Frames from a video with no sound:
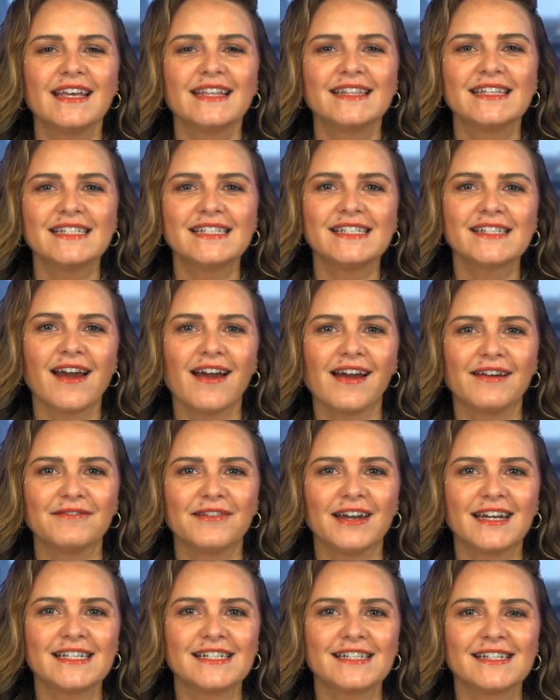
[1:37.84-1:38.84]
The
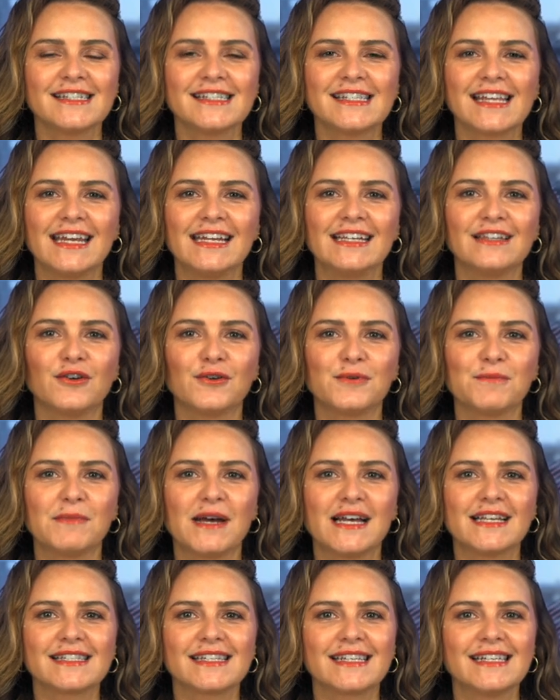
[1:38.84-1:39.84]
gyrations Elon
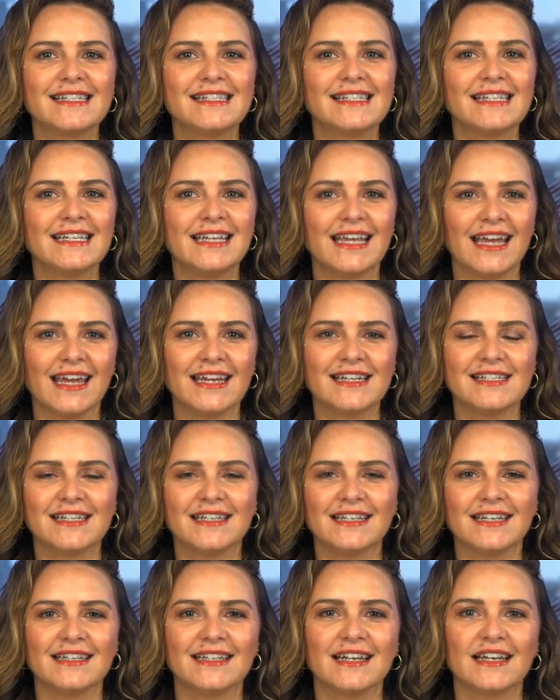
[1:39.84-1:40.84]
Musk is
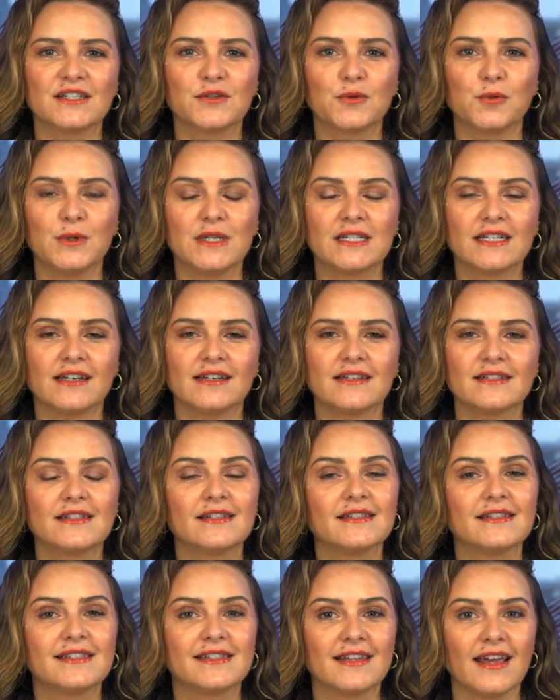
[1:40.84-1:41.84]
engaging in at Twitter
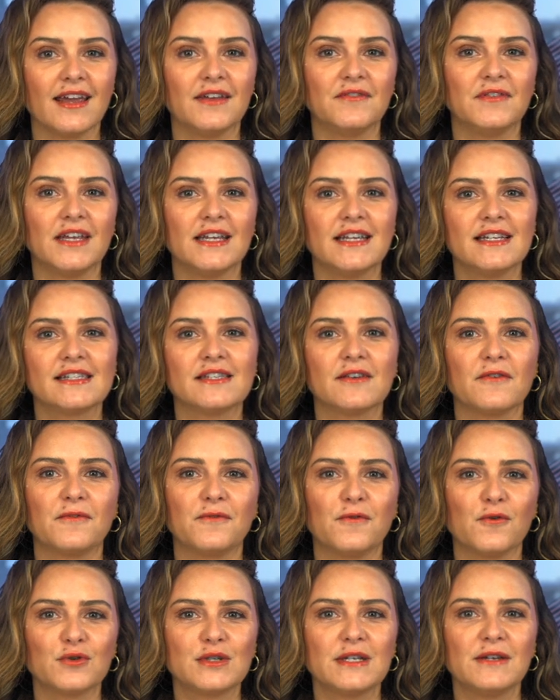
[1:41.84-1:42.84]
to save his
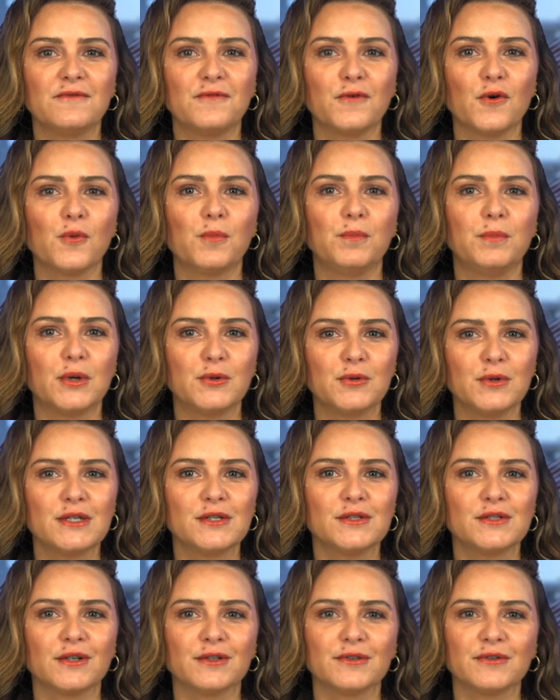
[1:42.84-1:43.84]
$44
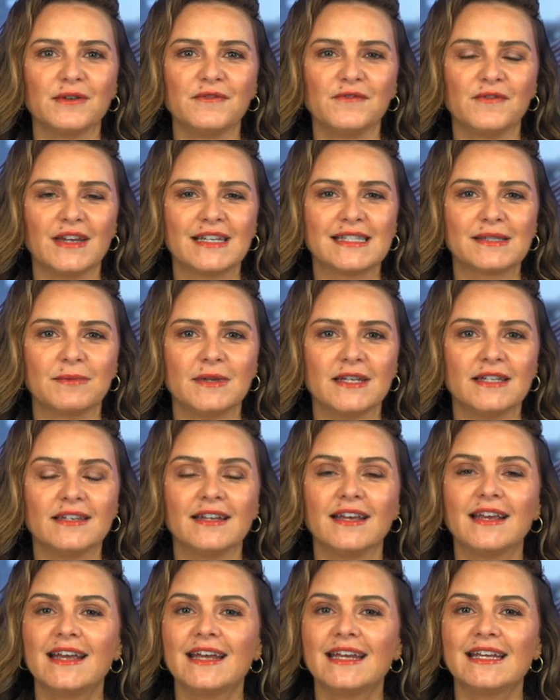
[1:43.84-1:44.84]
billion investment
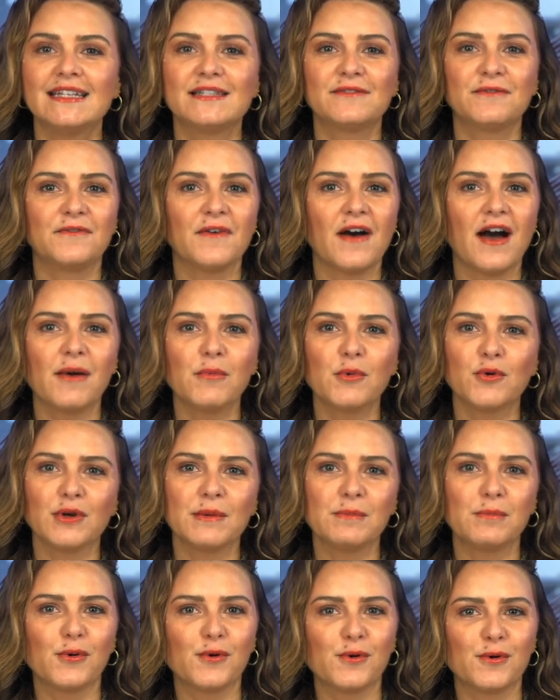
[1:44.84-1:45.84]
is far more
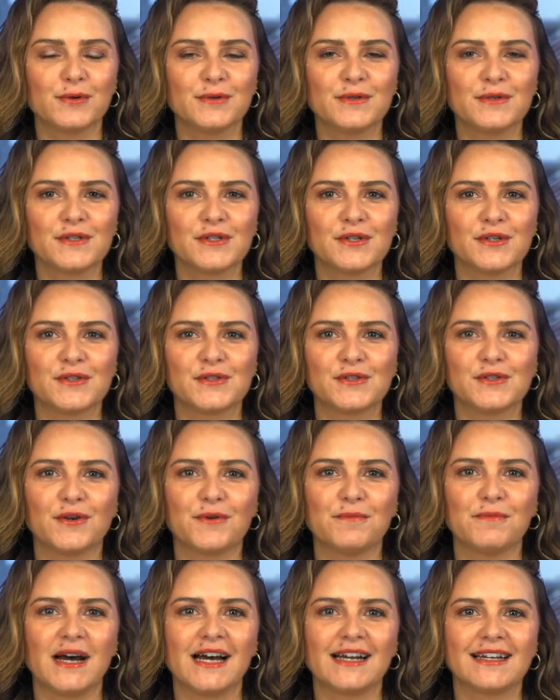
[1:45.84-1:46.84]
important to
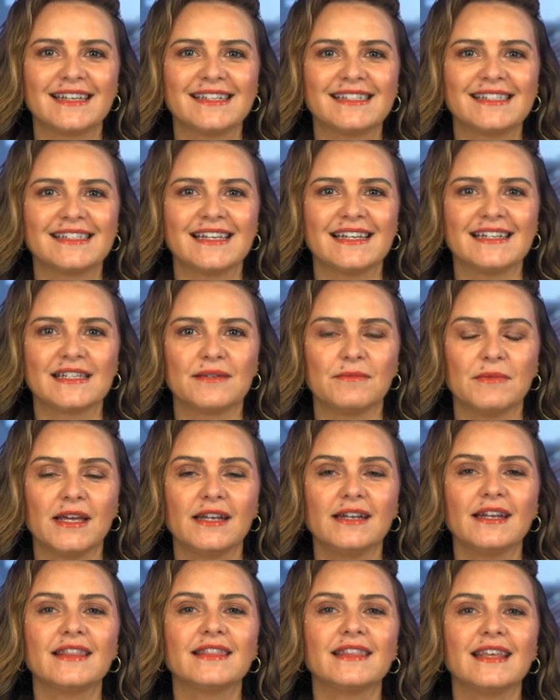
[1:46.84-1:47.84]
stock market
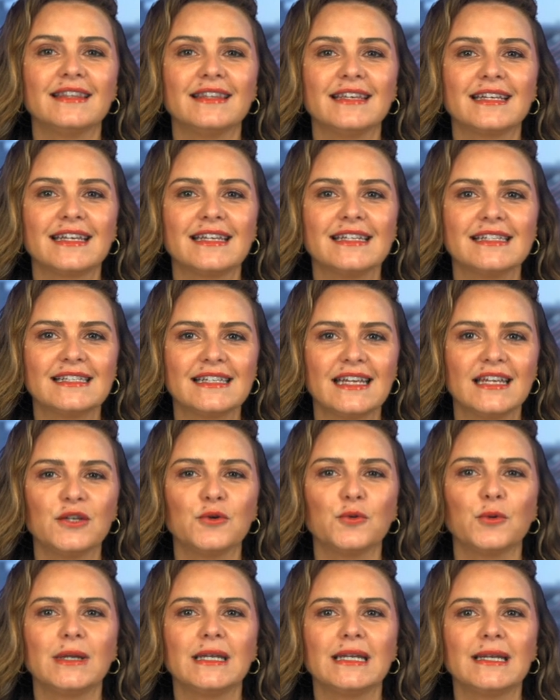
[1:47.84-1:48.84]
sentiment than the
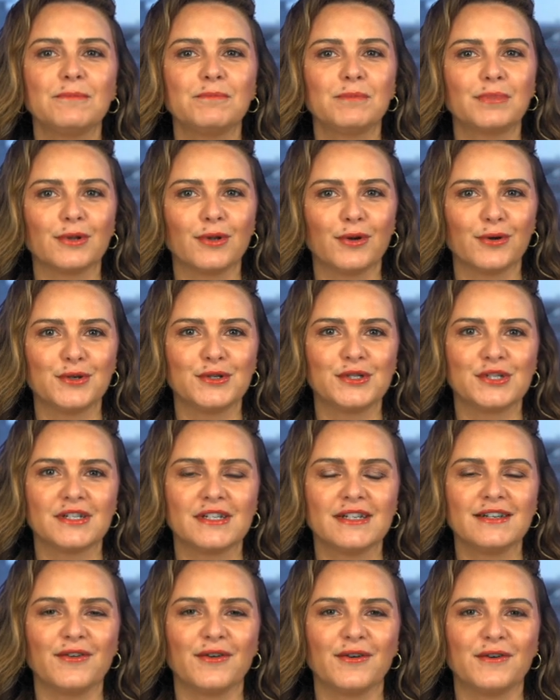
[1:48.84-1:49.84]
continuing
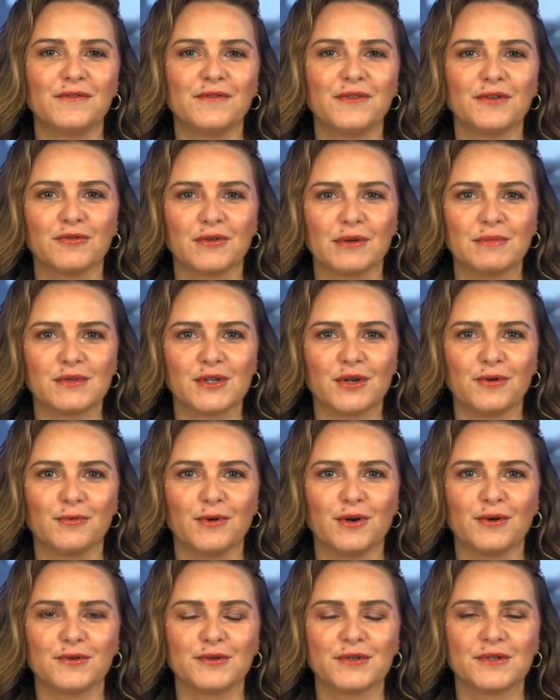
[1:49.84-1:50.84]
implosion of the crypto
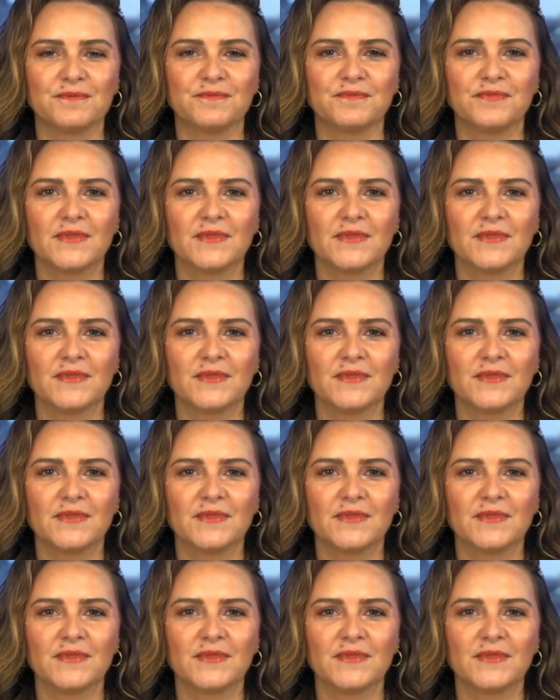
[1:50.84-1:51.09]
world.